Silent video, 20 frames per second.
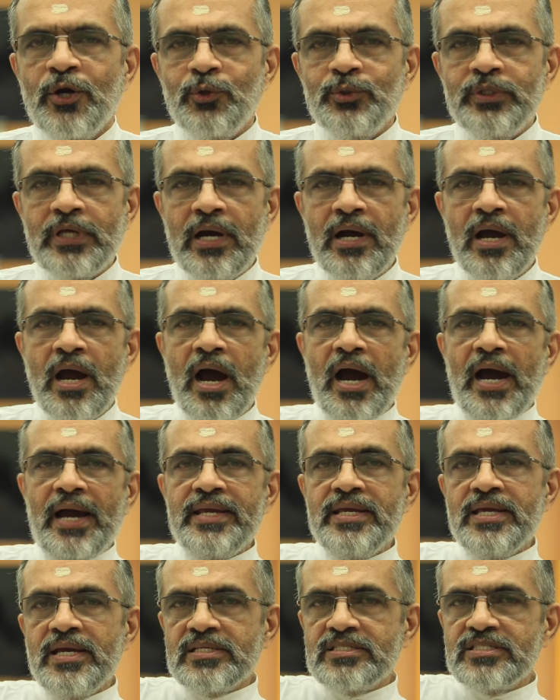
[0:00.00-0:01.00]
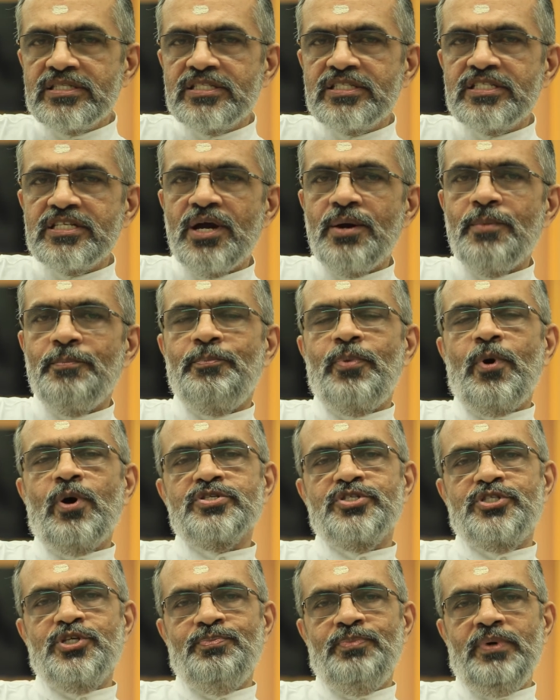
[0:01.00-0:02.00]
to the highest
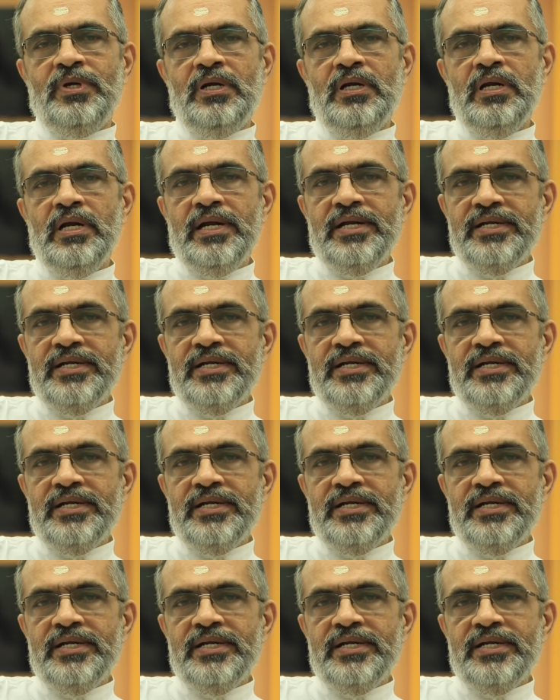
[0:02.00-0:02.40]
possible